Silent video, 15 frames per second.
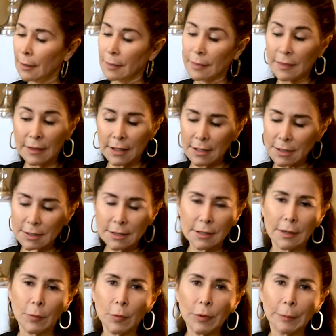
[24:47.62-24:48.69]
These
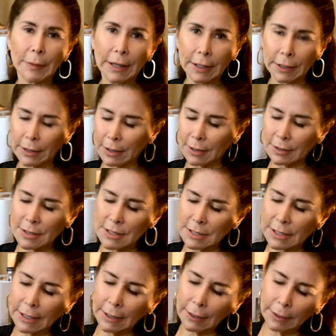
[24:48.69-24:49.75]
remain in the
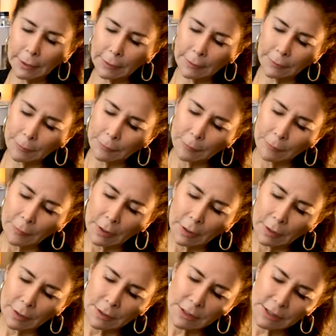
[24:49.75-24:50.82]
skin,
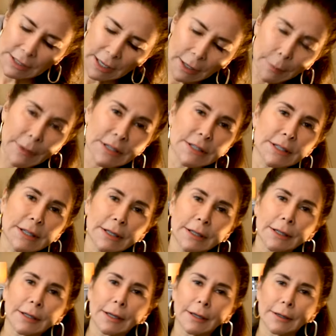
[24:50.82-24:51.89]
same as
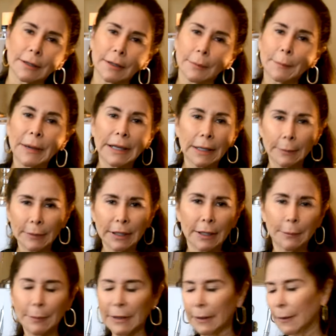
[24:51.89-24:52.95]
the vitamin
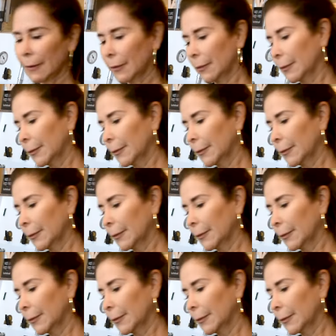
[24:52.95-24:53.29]
A peel.